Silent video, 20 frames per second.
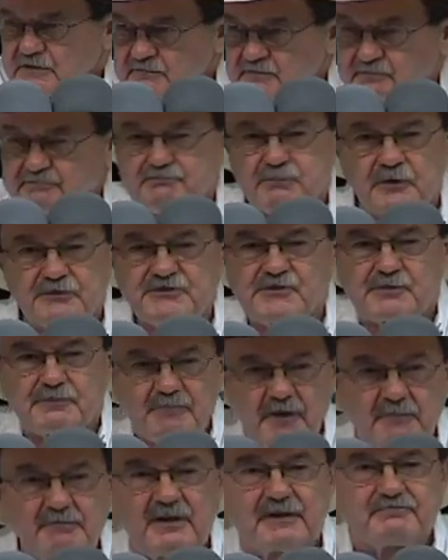you would put your
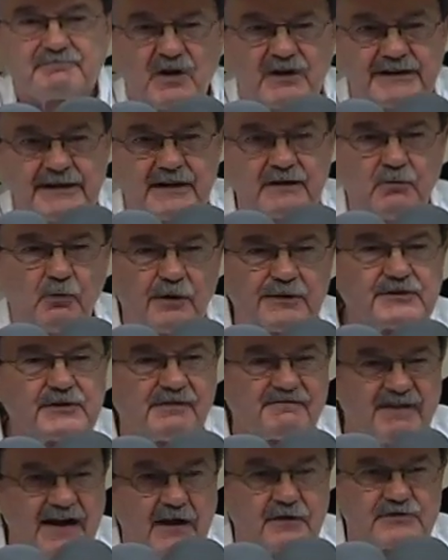public money where
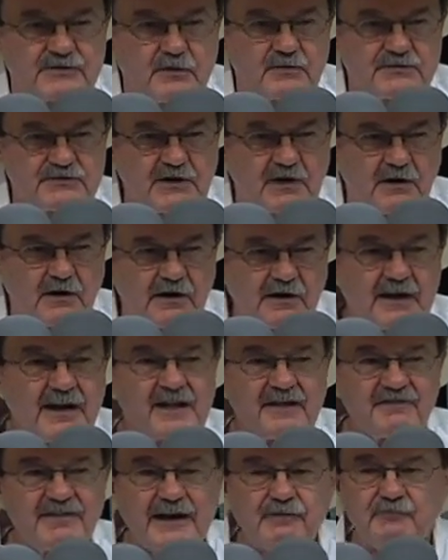your values are.
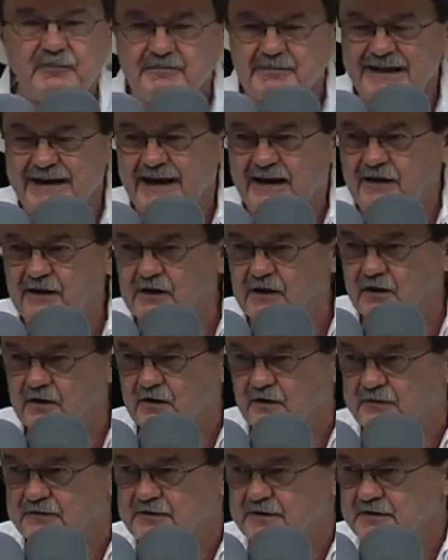That would be
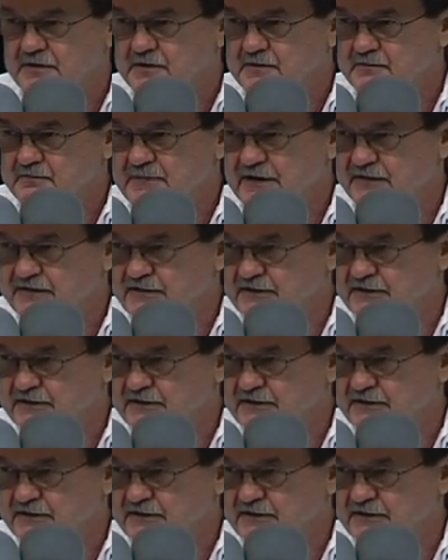outlawed by